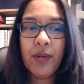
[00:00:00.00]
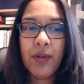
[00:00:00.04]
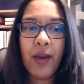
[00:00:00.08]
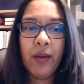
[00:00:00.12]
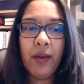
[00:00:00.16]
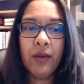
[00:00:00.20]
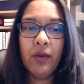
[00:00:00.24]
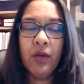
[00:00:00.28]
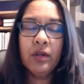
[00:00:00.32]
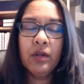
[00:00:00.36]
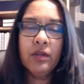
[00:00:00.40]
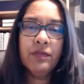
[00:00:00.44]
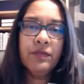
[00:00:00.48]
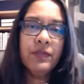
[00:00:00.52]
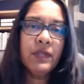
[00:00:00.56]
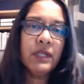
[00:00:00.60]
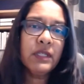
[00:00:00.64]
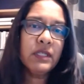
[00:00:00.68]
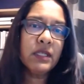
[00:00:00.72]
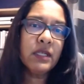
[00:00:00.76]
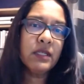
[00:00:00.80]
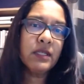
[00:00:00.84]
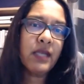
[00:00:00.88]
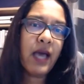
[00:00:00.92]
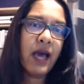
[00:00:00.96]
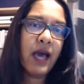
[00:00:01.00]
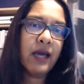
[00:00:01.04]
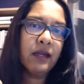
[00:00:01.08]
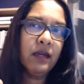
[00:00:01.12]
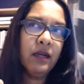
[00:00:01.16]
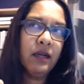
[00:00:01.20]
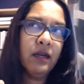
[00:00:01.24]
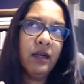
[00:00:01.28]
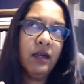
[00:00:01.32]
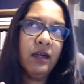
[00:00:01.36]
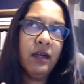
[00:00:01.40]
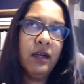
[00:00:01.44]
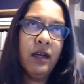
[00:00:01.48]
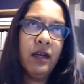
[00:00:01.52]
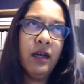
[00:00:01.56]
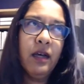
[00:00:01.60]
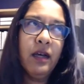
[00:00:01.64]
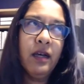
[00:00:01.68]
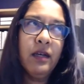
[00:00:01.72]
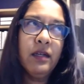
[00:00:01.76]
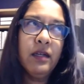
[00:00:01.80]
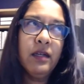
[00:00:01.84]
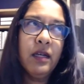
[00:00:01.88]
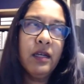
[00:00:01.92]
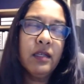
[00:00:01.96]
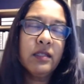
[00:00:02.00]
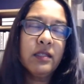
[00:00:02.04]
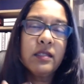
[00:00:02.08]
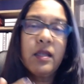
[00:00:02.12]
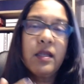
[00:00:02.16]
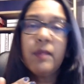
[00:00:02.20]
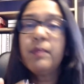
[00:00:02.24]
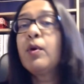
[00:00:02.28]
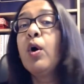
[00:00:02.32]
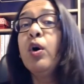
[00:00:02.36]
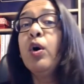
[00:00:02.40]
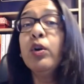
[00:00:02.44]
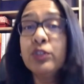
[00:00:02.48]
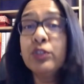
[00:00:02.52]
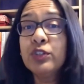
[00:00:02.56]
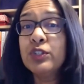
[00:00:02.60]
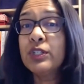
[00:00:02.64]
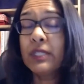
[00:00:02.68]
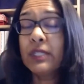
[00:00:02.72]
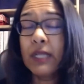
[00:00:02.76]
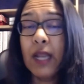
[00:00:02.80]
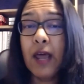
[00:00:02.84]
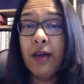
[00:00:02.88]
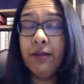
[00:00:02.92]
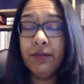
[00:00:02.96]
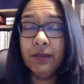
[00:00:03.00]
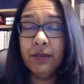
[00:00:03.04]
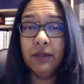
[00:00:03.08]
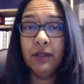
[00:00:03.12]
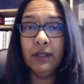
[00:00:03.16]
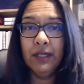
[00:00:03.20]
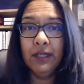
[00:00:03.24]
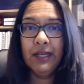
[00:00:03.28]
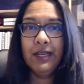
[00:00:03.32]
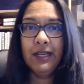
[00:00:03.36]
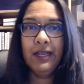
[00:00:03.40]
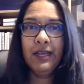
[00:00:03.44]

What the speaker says: Now, a lot of this is at a subconscious level.